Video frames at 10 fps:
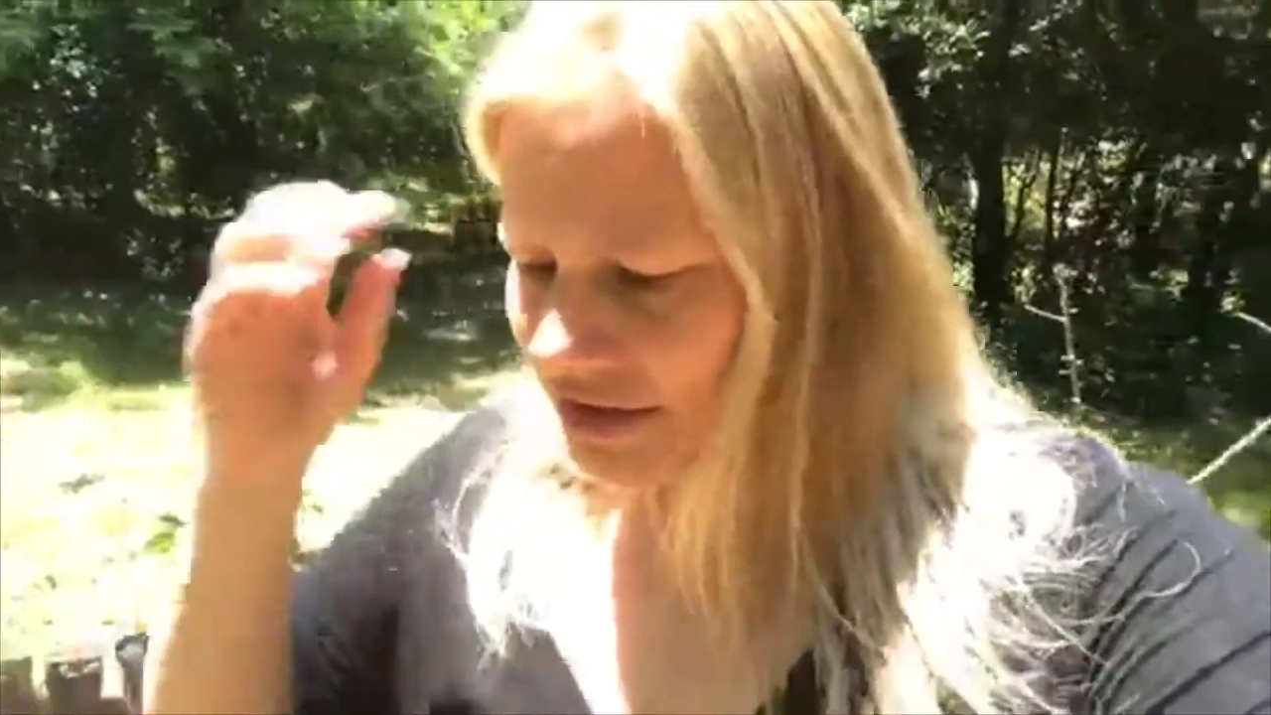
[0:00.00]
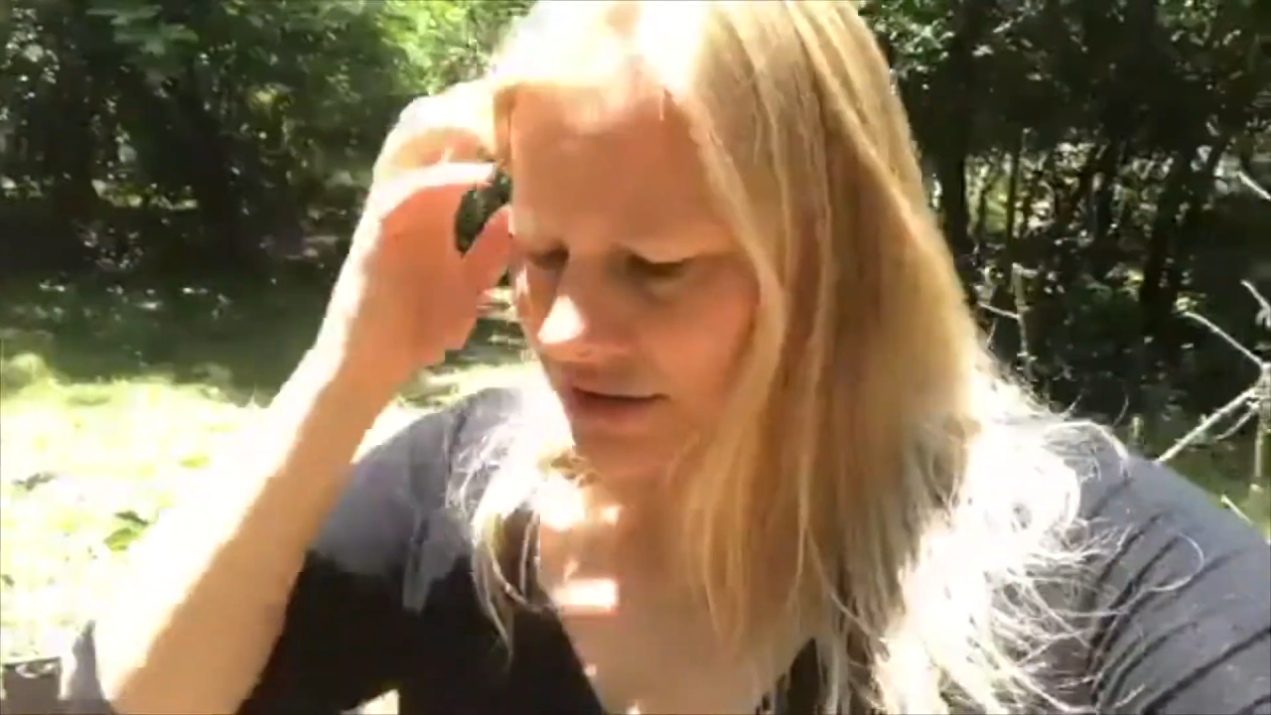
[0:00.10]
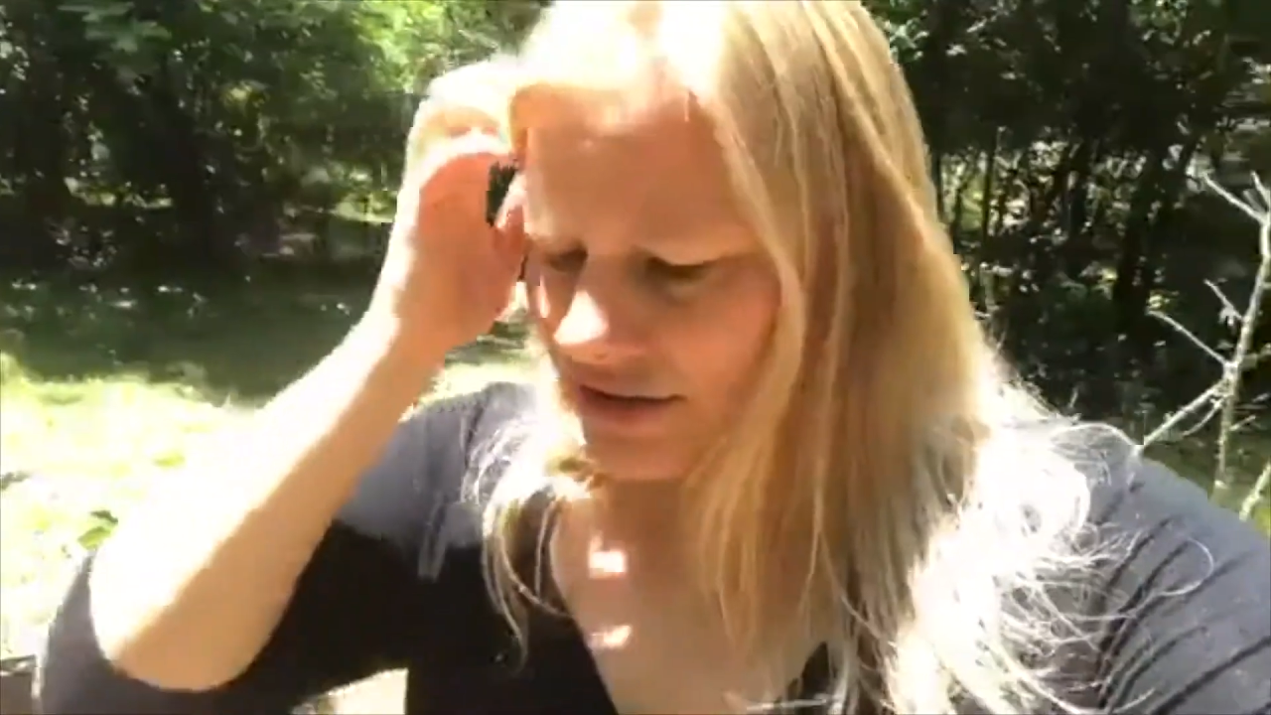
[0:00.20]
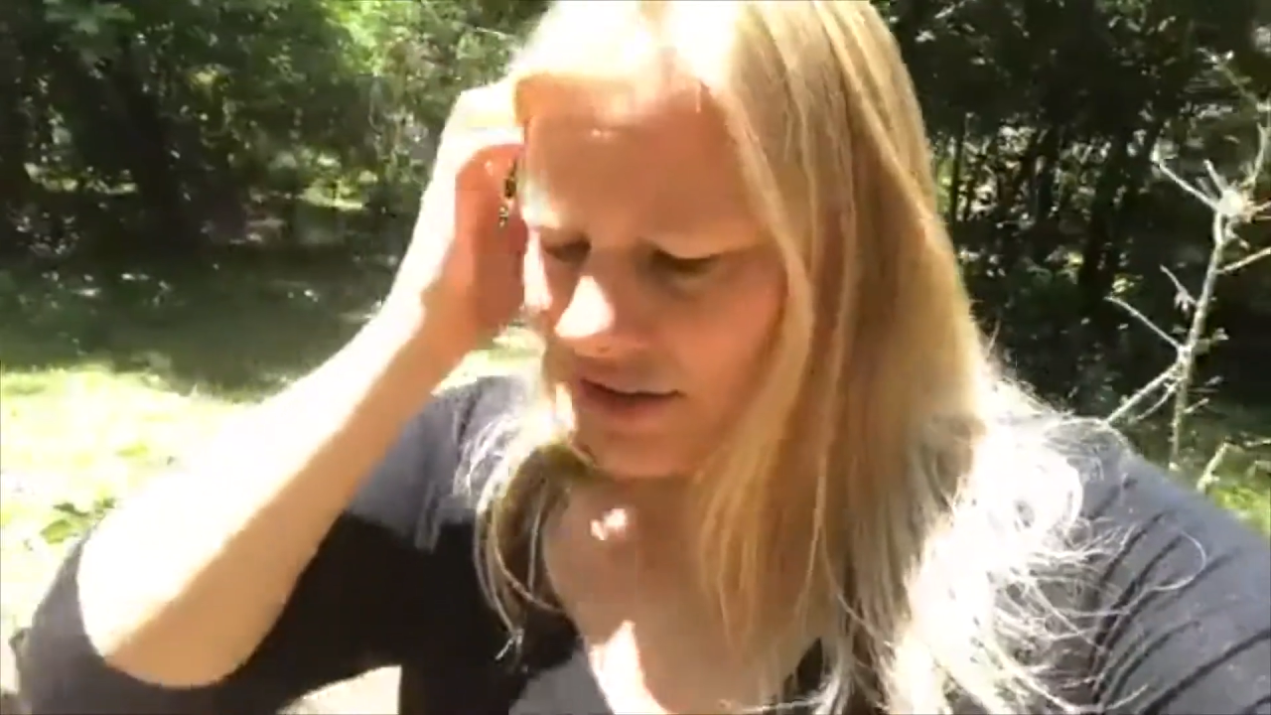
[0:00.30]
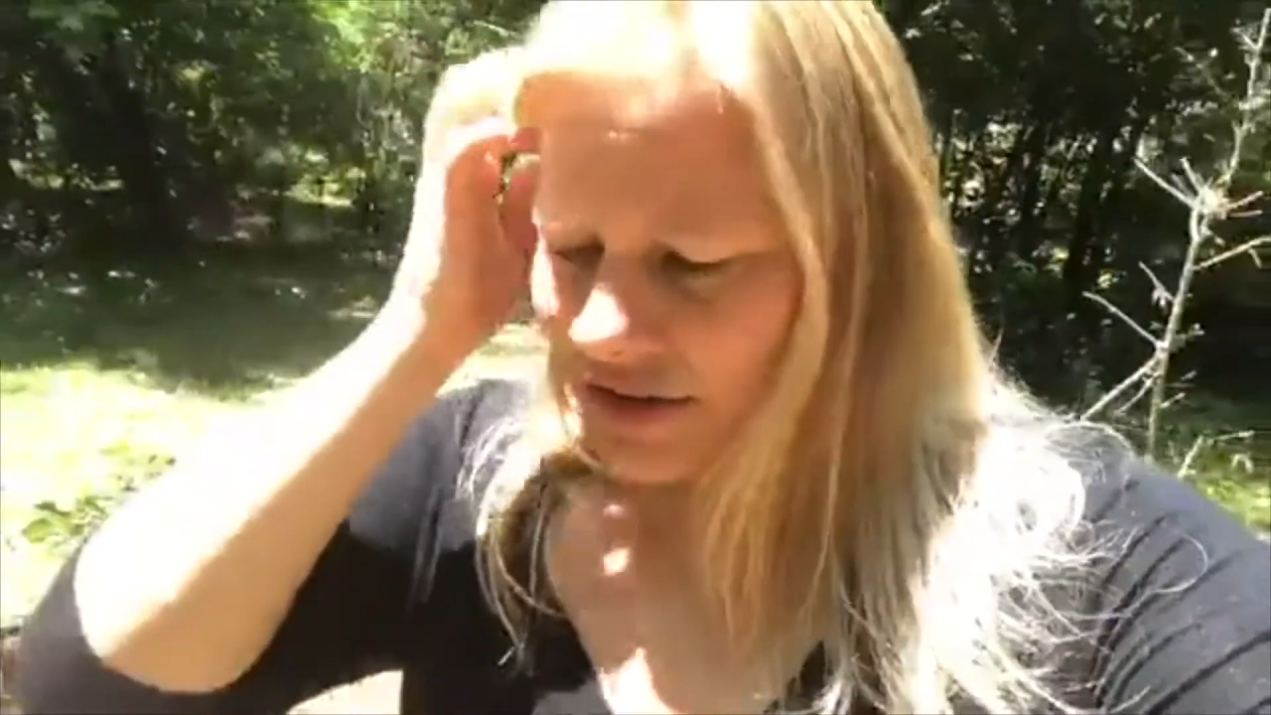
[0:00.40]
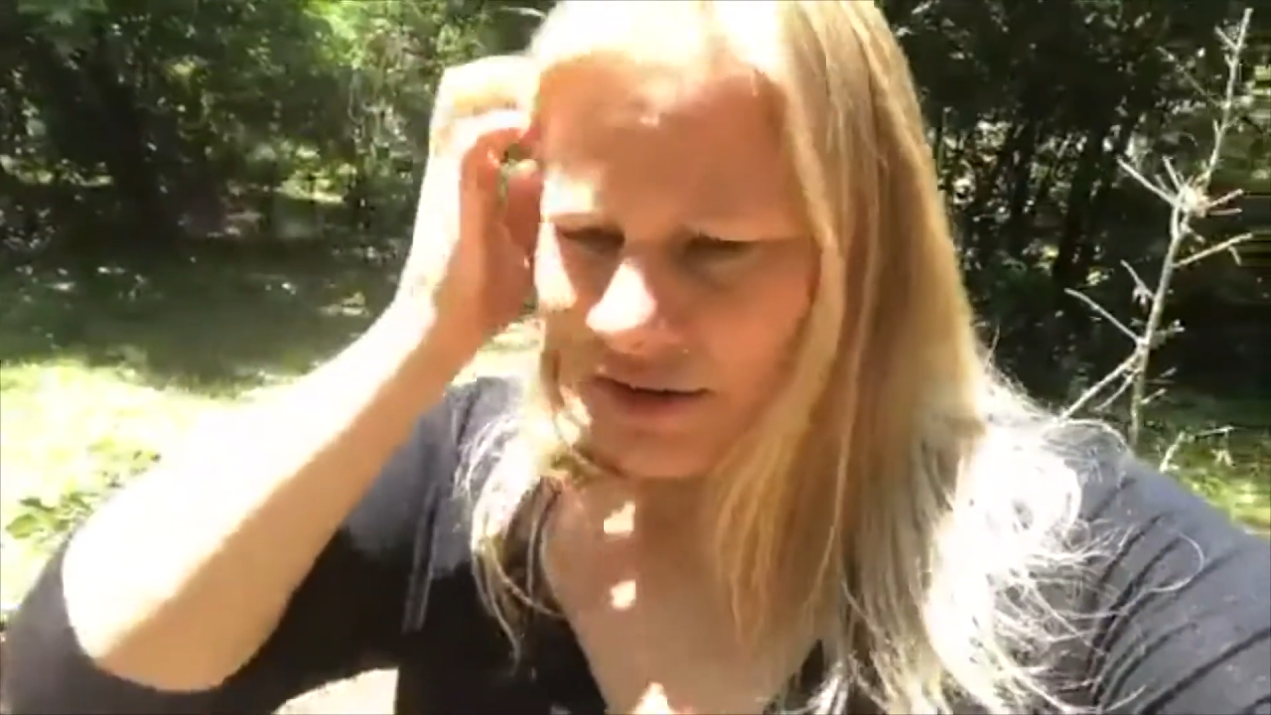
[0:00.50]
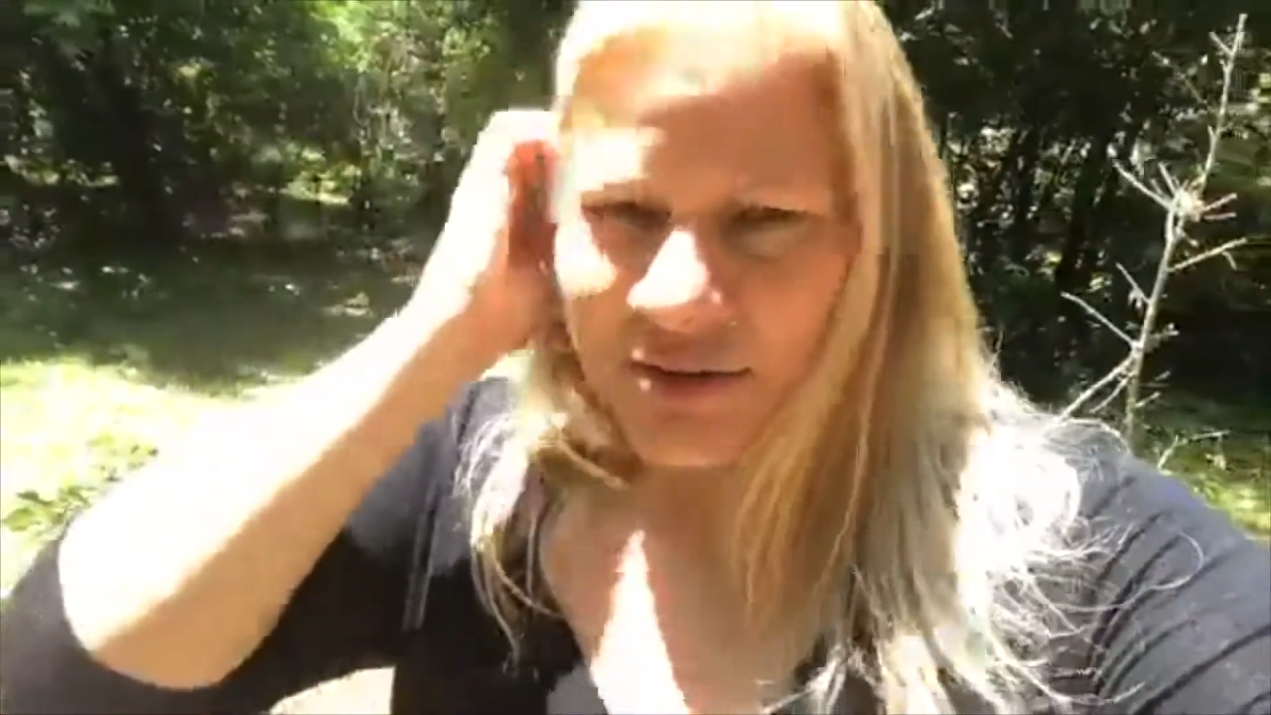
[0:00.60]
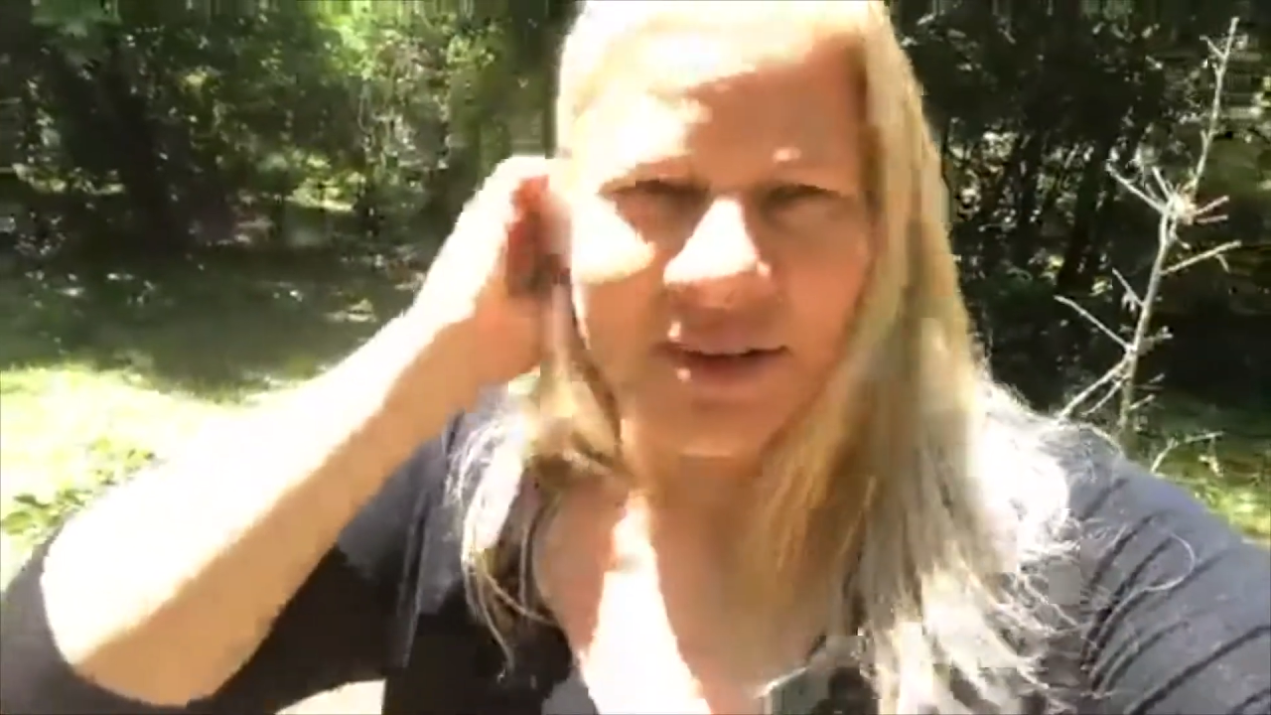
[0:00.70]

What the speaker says: you know,